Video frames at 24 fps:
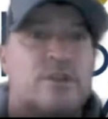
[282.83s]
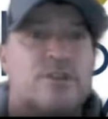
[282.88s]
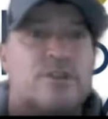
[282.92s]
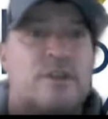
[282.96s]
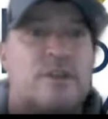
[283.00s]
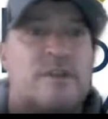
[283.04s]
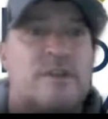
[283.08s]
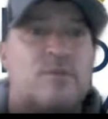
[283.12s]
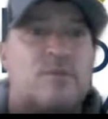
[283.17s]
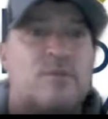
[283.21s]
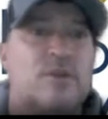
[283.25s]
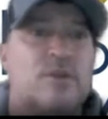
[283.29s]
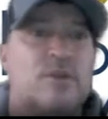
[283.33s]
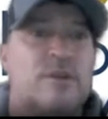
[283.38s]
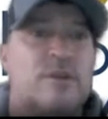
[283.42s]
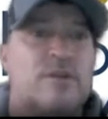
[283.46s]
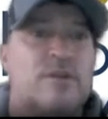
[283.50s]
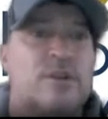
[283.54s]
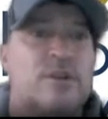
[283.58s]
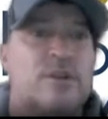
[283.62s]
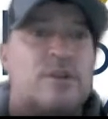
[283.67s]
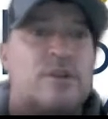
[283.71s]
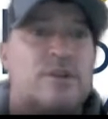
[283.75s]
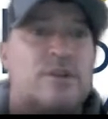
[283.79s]
and then we'll
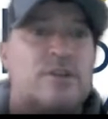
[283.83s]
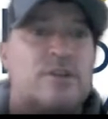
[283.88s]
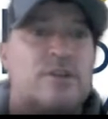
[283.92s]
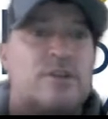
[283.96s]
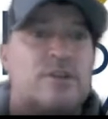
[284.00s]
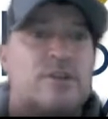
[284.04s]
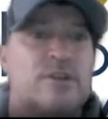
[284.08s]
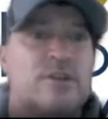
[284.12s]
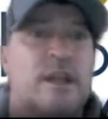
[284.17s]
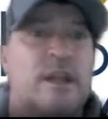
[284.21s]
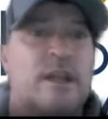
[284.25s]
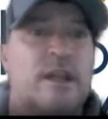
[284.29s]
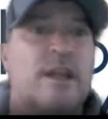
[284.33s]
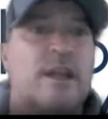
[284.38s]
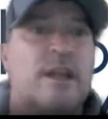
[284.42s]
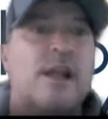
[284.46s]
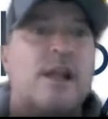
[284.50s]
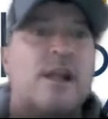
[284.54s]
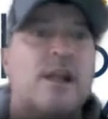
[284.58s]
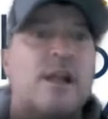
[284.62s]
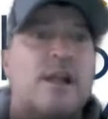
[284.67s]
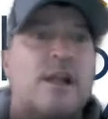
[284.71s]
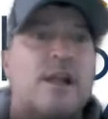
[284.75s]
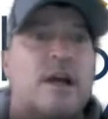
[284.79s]
conclude this training.
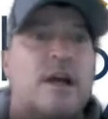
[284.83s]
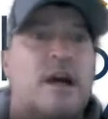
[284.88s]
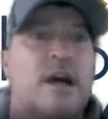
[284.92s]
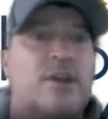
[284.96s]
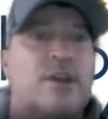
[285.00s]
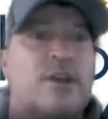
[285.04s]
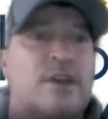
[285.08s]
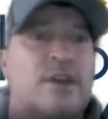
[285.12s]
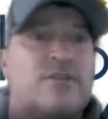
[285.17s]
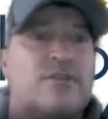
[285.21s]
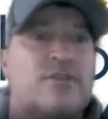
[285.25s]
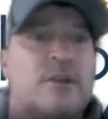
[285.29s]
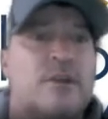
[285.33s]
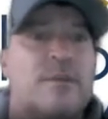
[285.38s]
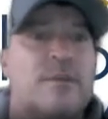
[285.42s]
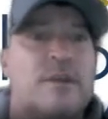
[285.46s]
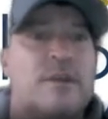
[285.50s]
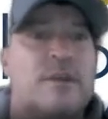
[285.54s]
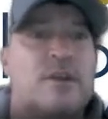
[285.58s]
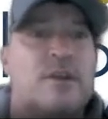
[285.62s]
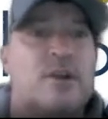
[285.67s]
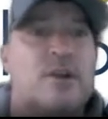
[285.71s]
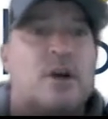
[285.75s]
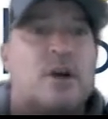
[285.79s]
Uh, you have somebody
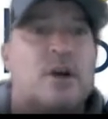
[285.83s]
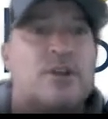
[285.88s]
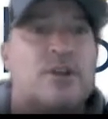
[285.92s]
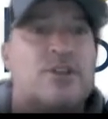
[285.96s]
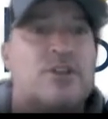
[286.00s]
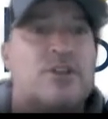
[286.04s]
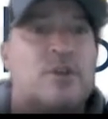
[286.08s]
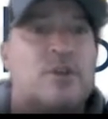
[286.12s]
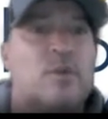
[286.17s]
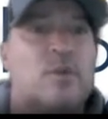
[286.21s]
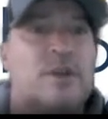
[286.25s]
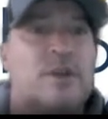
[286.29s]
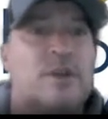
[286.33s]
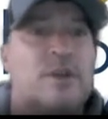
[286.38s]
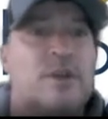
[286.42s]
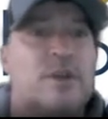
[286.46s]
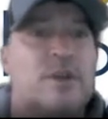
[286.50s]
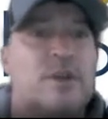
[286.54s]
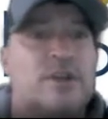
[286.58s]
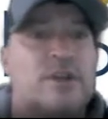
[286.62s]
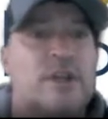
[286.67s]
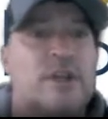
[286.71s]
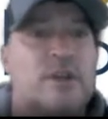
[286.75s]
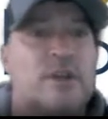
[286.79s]
that calls you and wants to
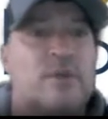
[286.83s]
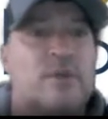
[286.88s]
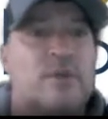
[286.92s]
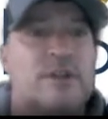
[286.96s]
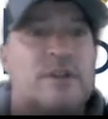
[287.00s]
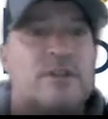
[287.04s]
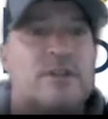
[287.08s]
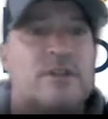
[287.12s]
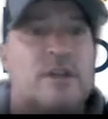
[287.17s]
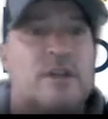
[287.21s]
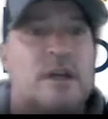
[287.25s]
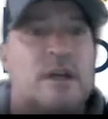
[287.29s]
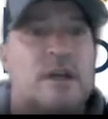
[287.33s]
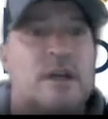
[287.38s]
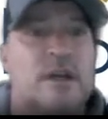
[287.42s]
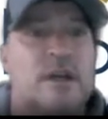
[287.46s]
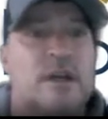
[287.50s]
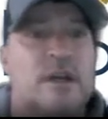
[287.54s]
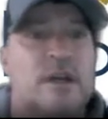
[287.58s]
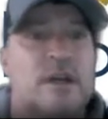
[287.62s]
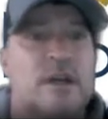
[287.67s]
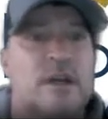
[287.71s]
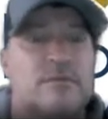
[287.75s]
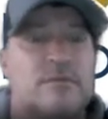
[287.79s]
look at a res- uh,
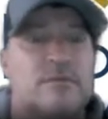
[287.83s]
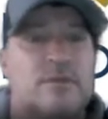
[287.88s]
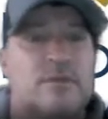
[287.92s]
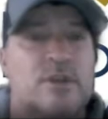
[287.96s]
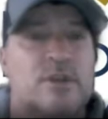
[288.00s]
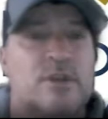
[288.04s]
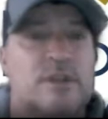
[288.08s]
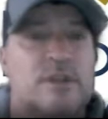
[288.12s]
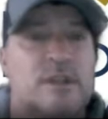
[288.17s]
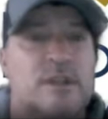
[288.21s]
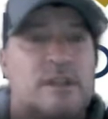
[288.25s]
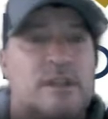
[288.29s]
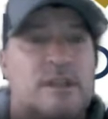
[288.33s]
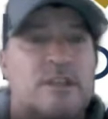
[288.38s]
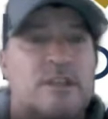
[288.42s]
uh look at lease